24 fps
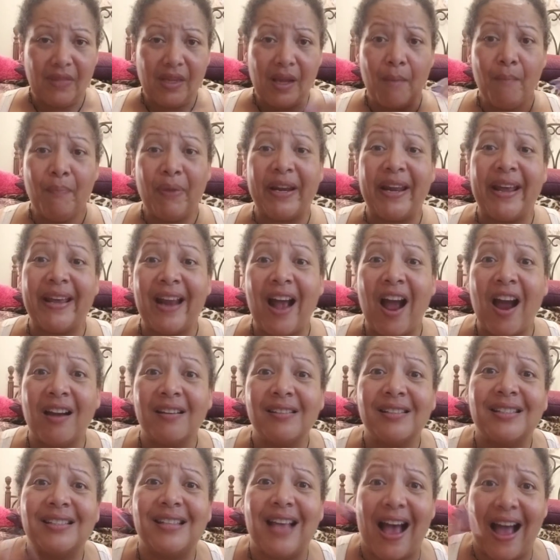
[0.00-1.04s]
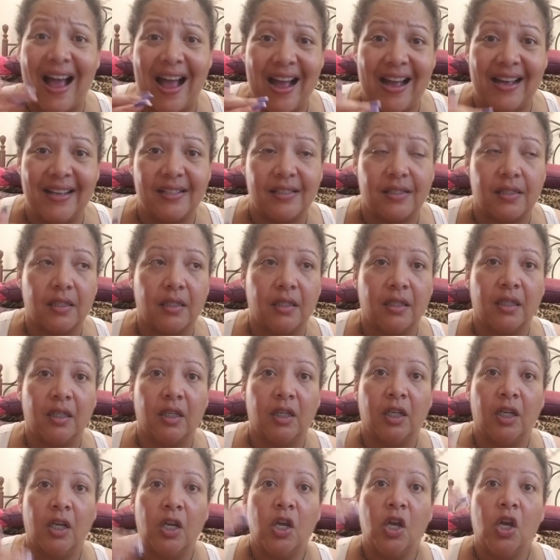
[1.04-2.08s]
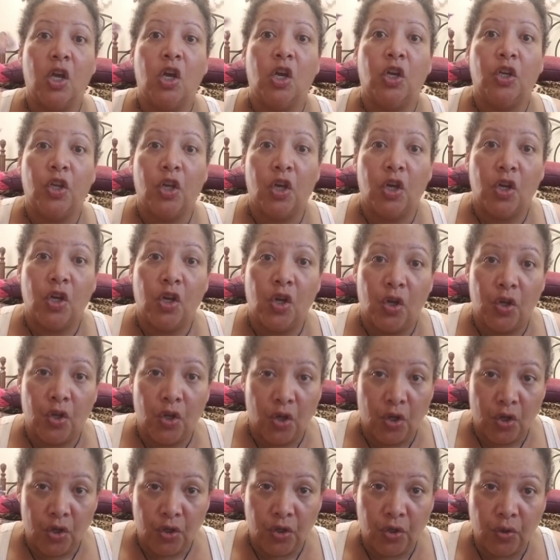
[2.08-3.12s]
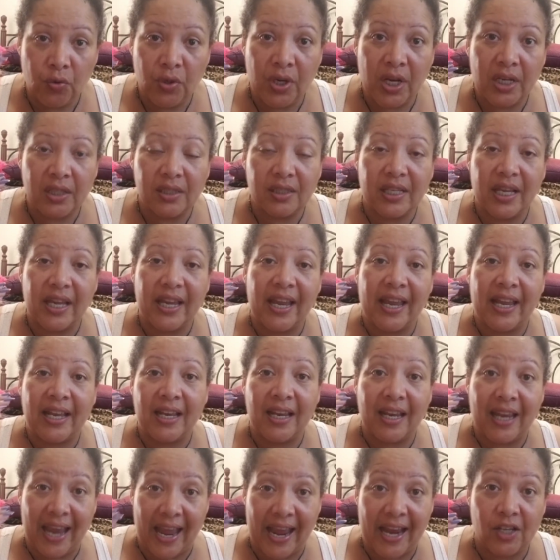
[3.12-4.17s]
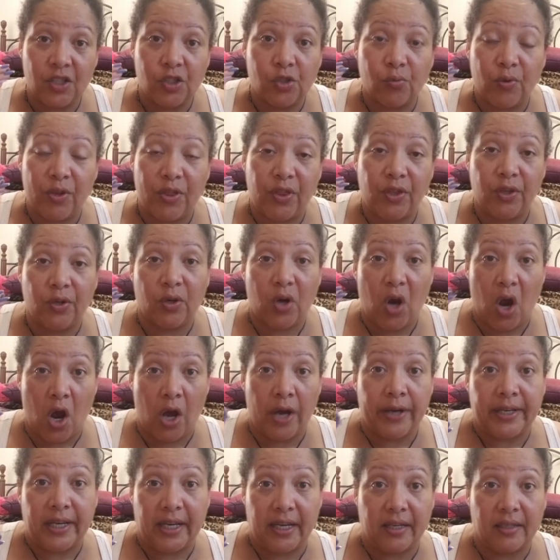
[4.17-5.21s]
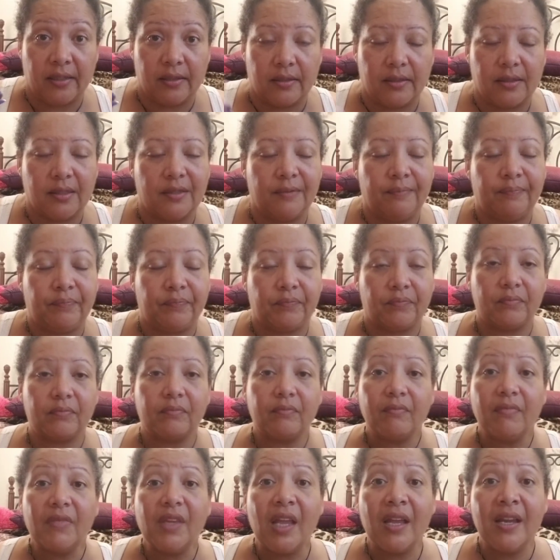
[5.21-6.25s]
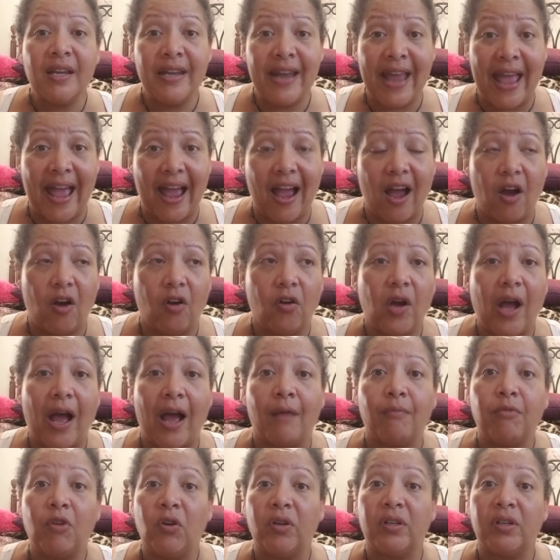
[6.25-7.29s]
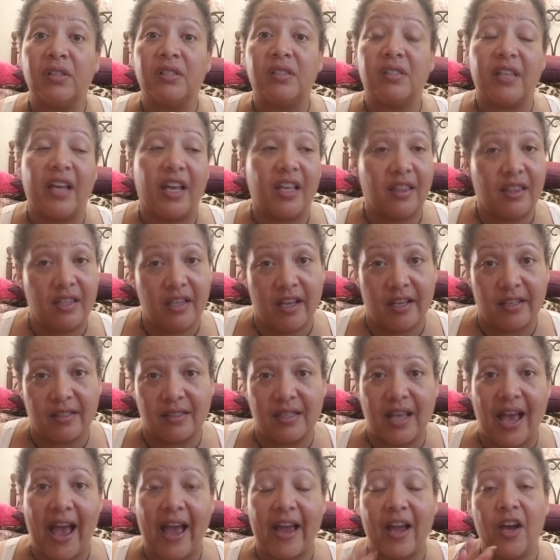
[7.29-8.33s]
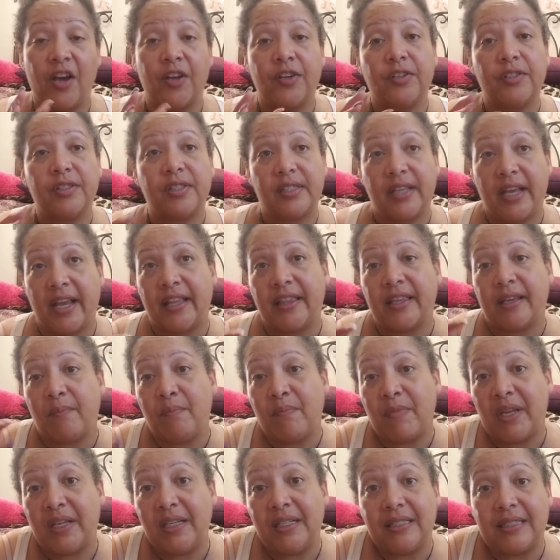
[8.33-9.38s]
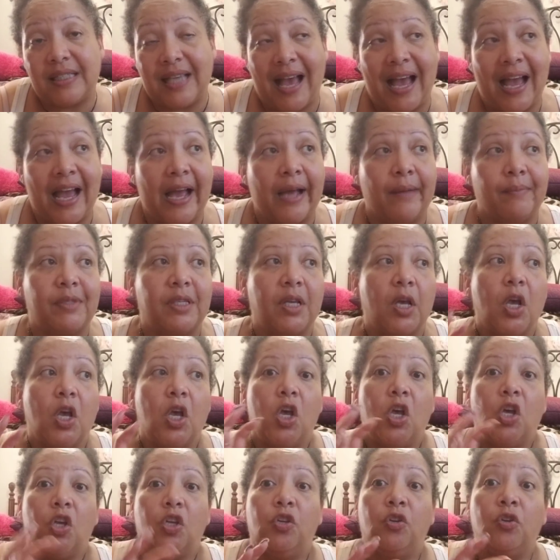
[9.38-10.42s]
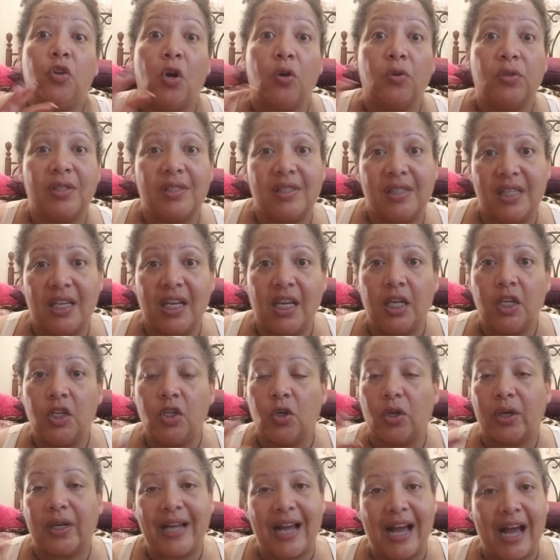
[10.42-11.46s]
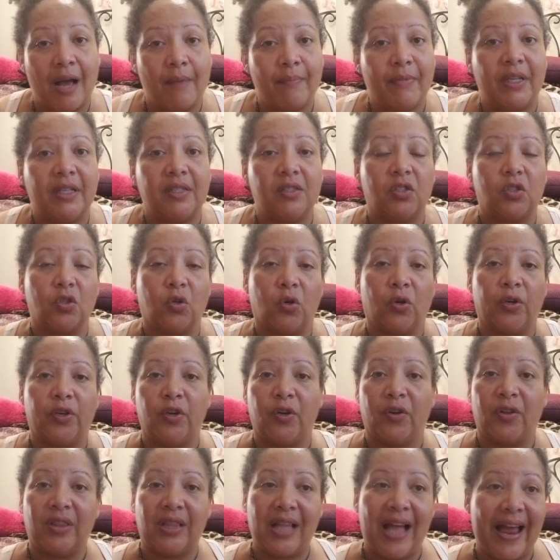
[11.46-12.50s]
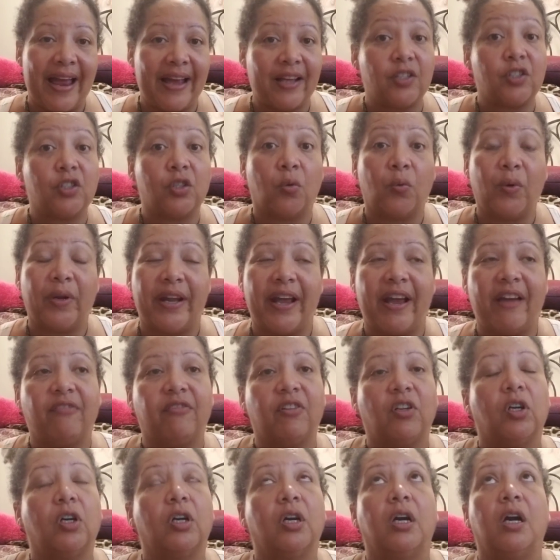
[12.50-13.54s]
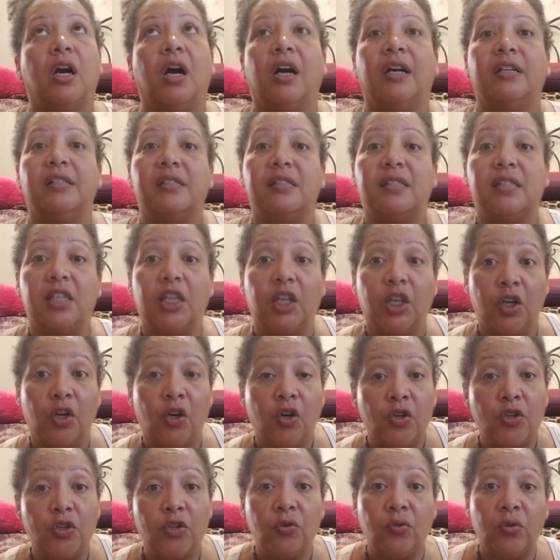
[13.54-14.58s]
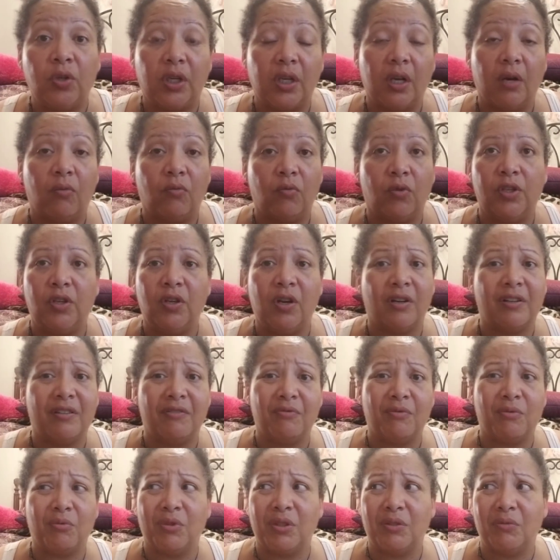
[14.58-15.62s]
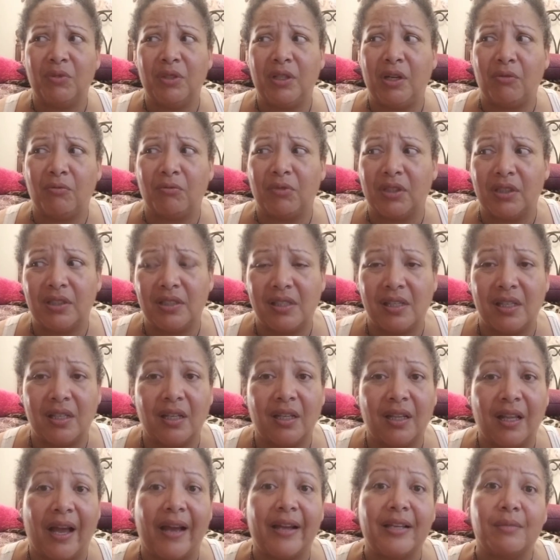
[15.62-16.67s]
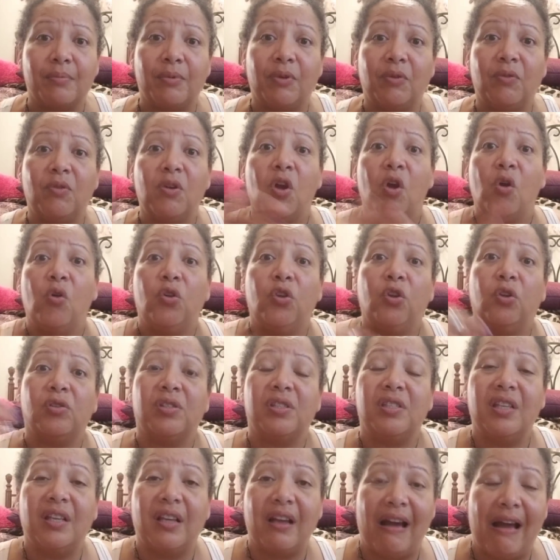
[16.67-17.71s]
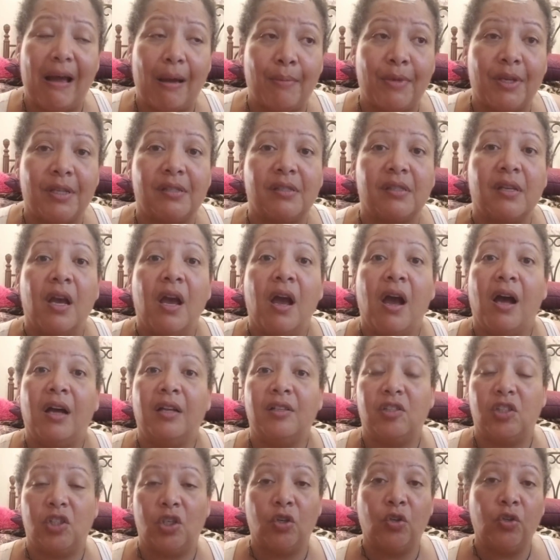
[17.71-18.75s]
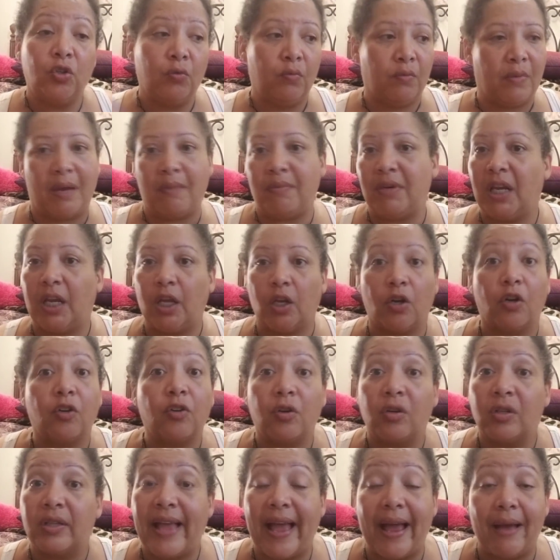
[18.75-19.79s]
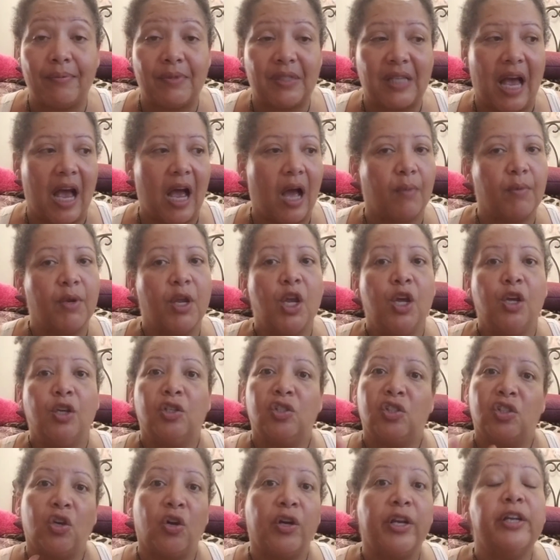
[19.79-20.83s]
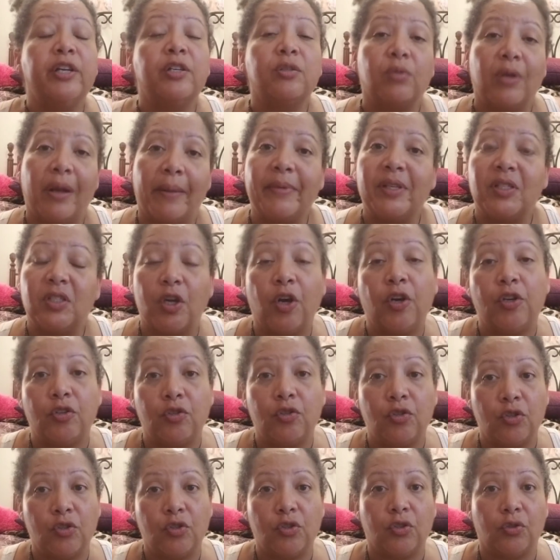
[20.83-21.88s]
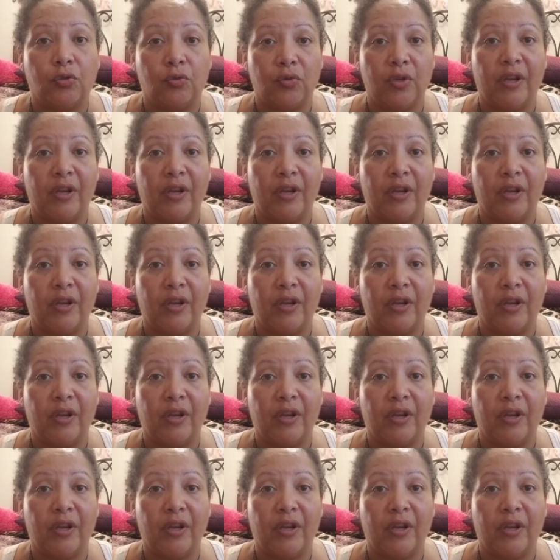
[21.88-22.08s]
But at our size, you need to engage with your audience. Now, I'm going to say this. I understand that many times you don't see your comments or your likes or whatever until you well, you don't even we don't really see the likes, but you don't see comments until you maybe get on your laptop so here's what I'm going to tell you to do.